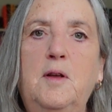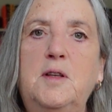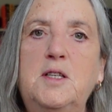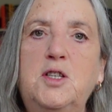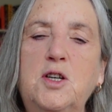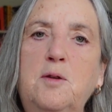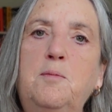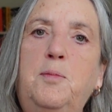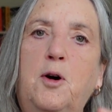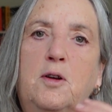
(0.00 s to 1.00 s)

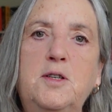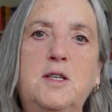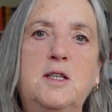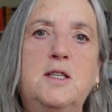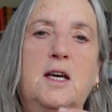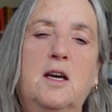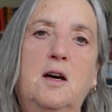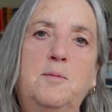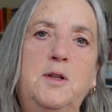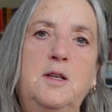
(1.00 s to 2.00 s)
certain policies that
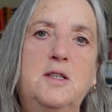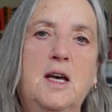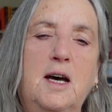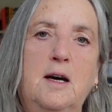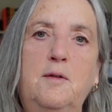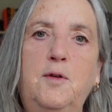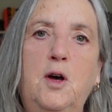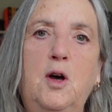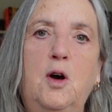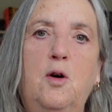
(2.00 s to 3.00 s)
companies have,
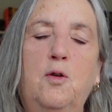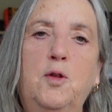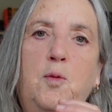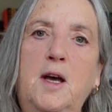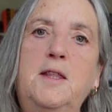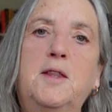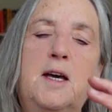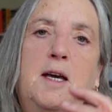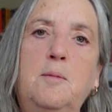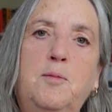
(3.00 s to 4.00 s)
or the way that
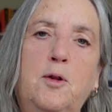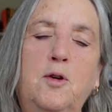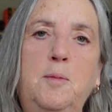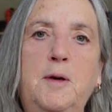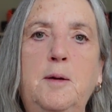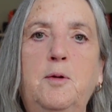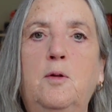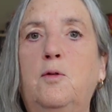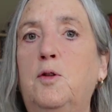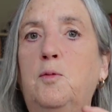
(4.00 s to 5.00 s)
they employ people,
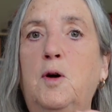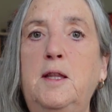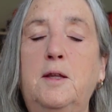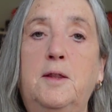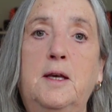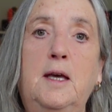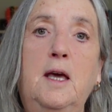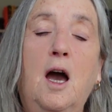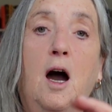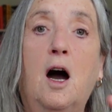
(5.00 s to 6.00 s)
or the way that they
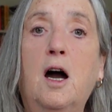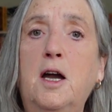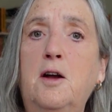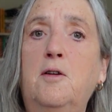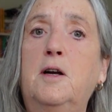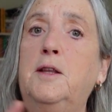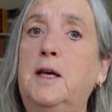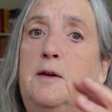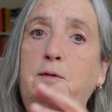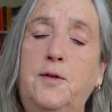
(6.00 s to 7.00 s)
hire and
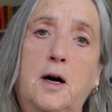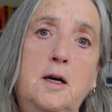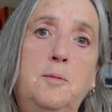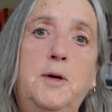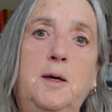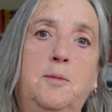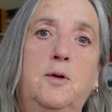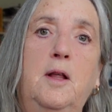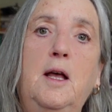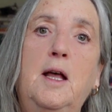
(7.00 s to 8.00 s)
they fire
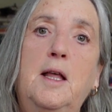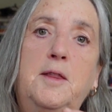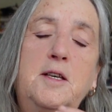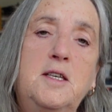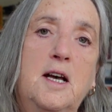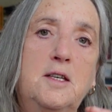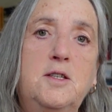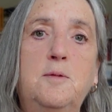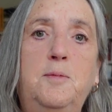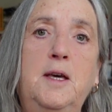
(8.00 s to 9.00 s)
people, this has
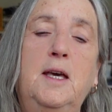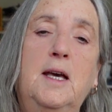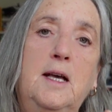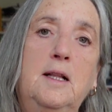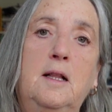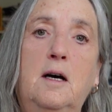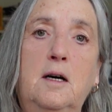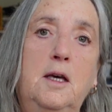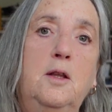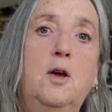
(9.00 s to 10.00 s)
to be in
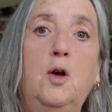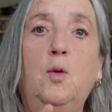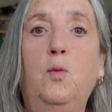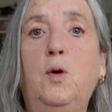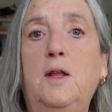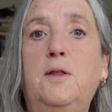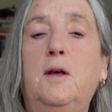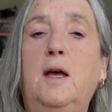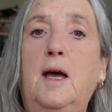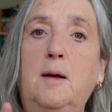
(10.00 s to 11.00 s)
line with
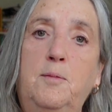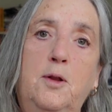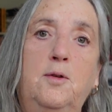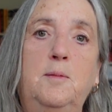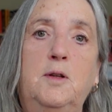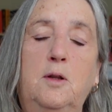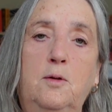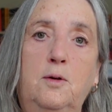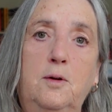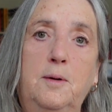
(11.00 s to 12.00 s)
employment
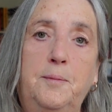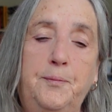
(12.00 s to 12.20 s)
law.